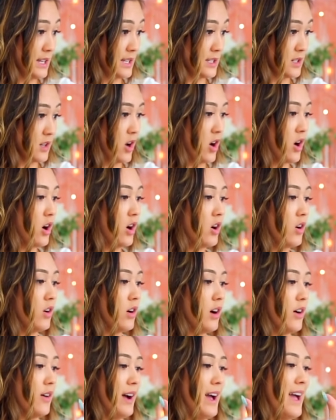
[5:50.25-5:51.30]
is,
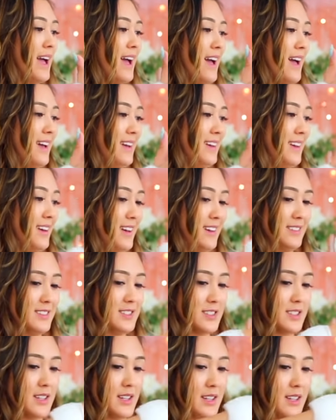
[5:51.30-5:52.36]
oh,
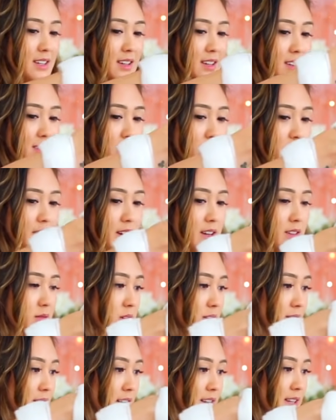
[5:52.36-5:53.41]
just kidding. We're fine,
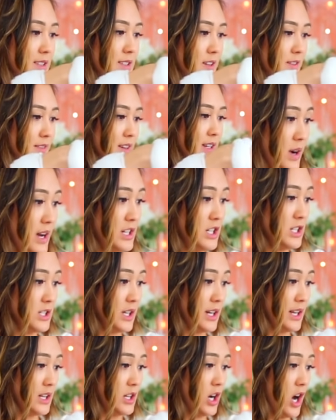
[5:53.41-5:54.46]
it's all fine. Wait, she's
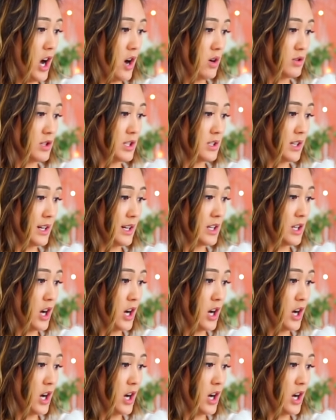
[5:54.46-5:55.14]
letting go, she's letting